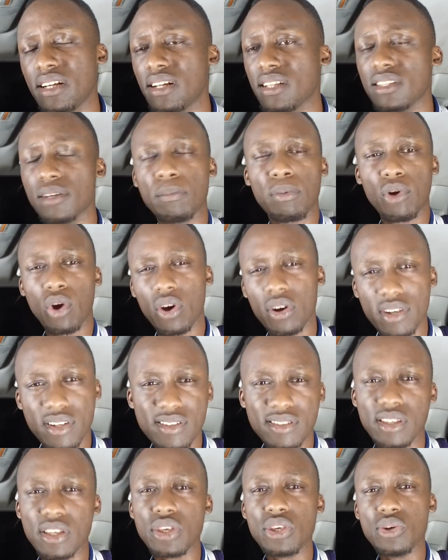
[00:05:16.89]
the
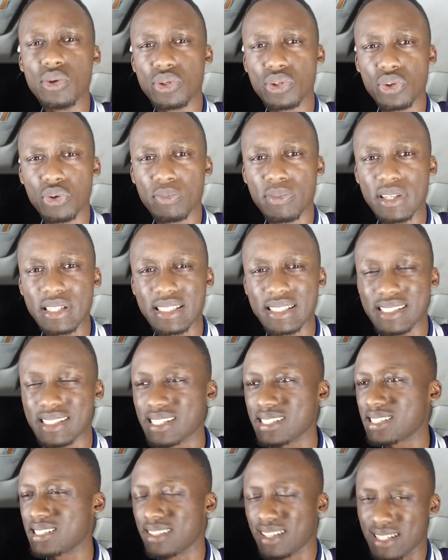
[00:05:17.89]
bloggers, the YouTubers, and
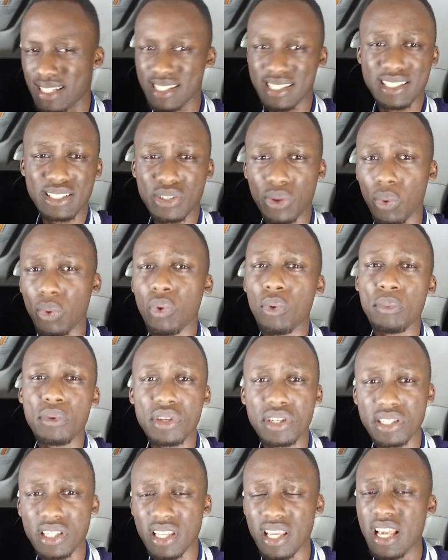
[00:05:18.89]
just the digital
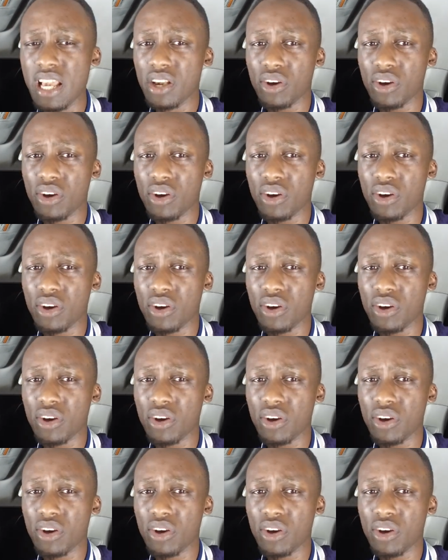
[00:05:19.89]
community.